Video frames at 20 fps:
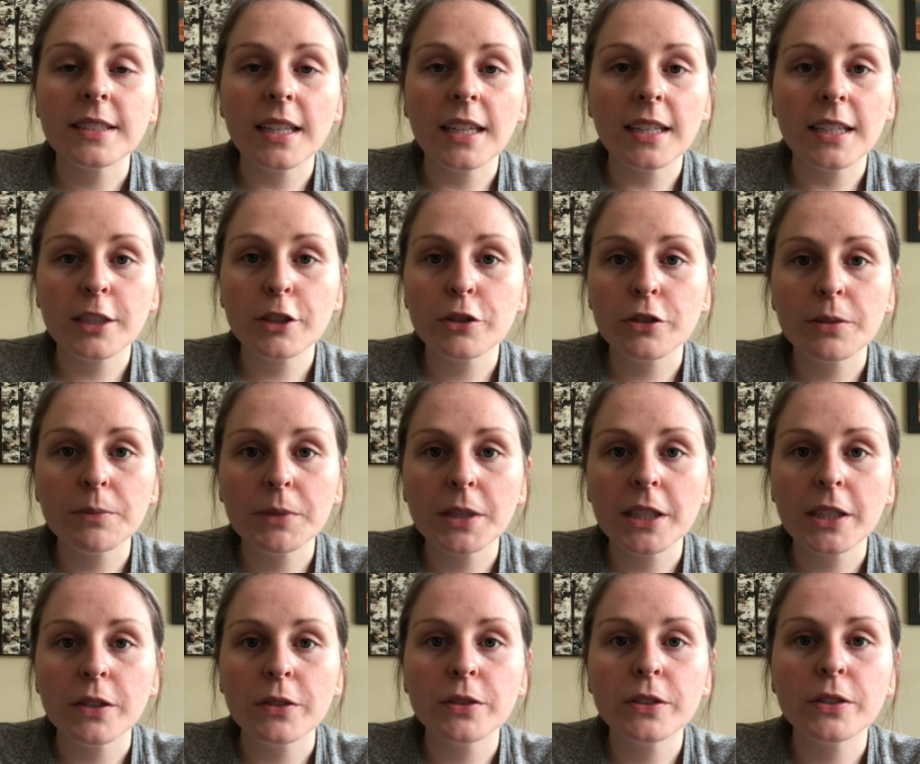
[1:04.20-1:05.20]
and extremely
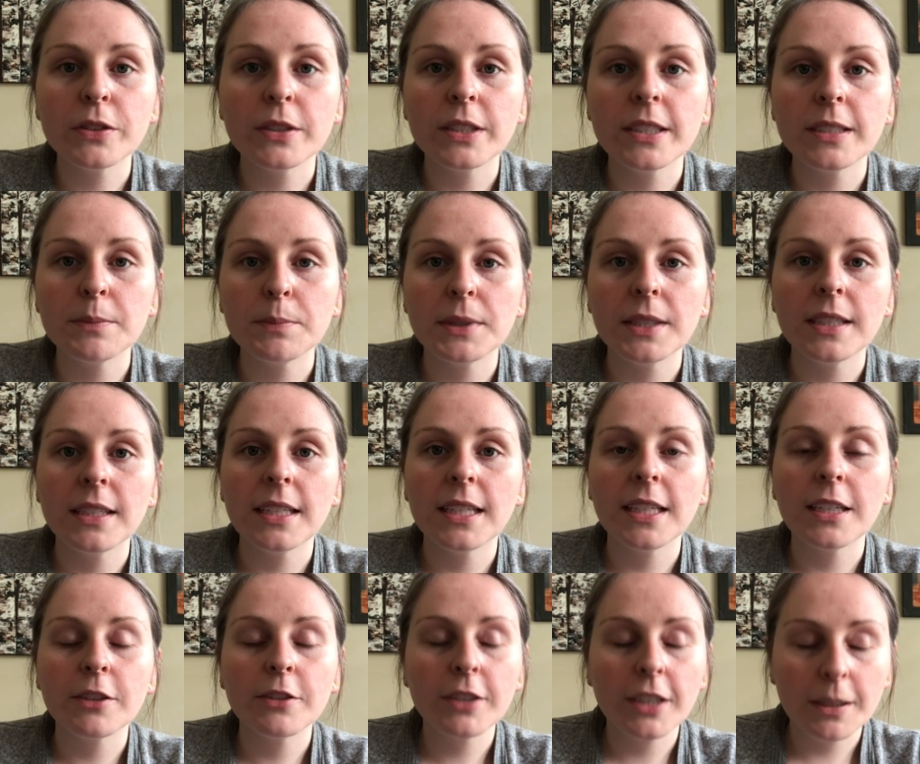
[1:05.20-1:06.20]
close, so it has been
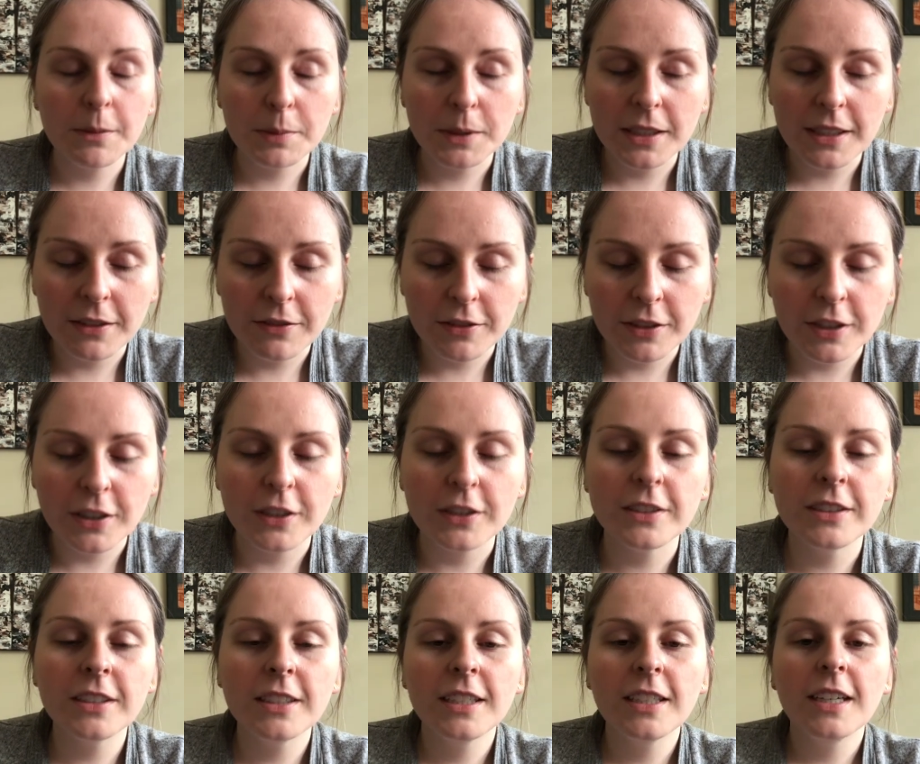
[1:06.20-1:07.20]
incredibly
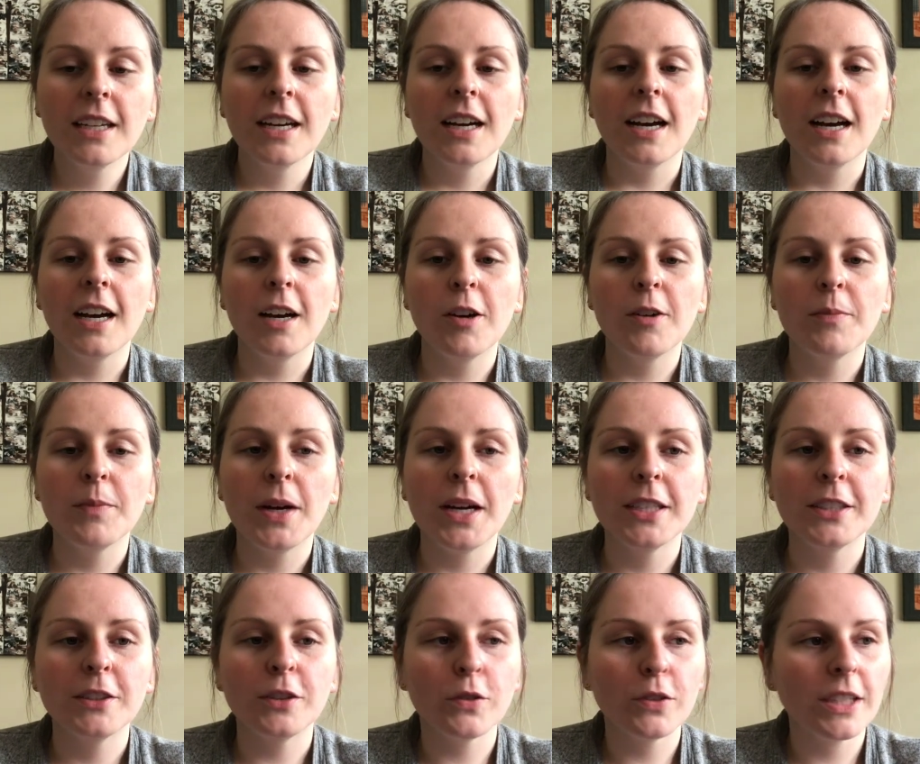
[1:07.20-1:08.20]
difficult. Um, I
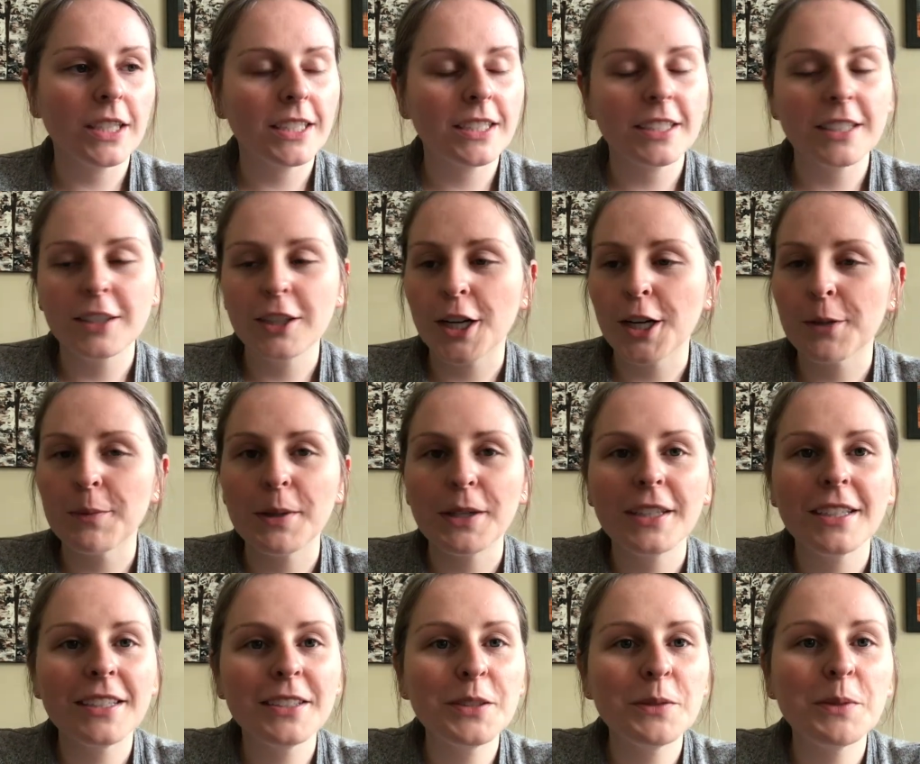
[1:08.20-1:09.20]
don't like to talk about
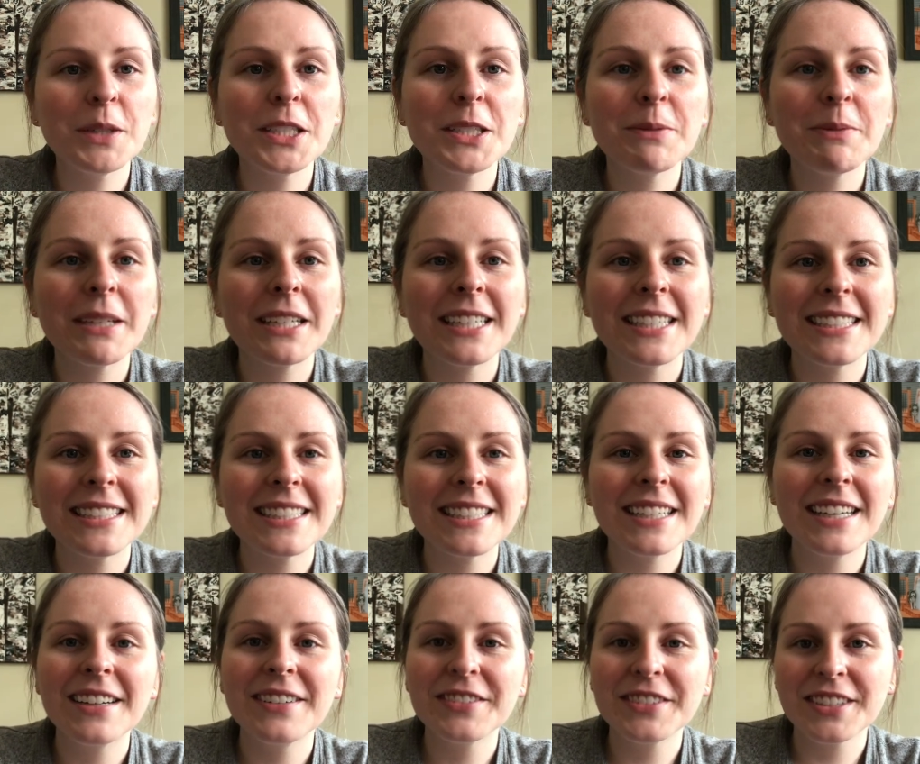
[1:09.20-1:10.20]
it too much because,
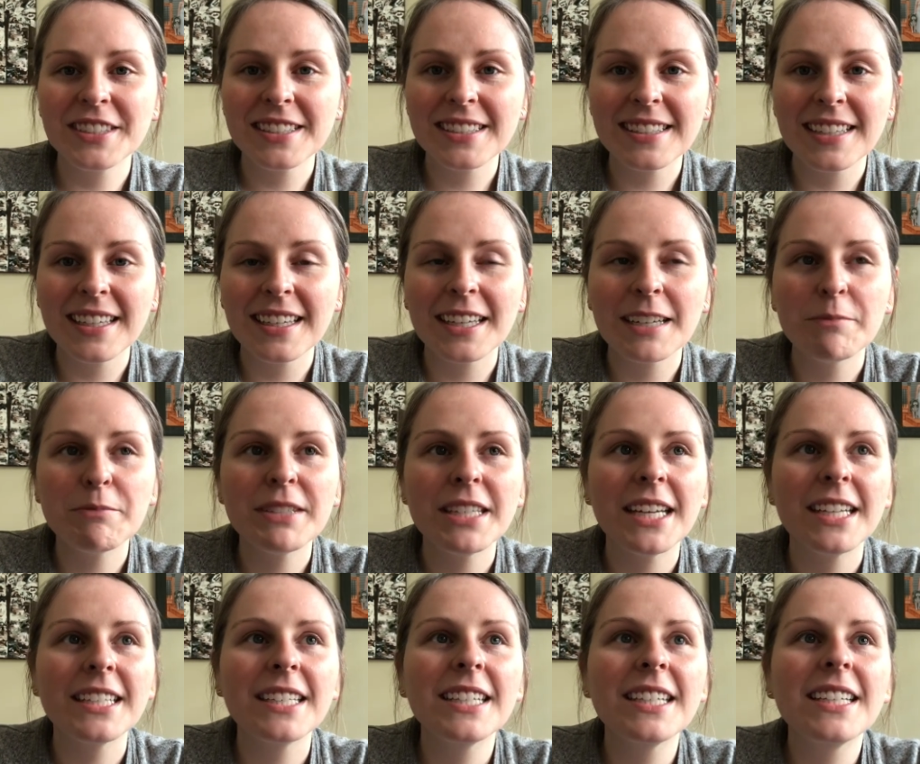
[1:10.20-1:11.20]
of course, I get upset.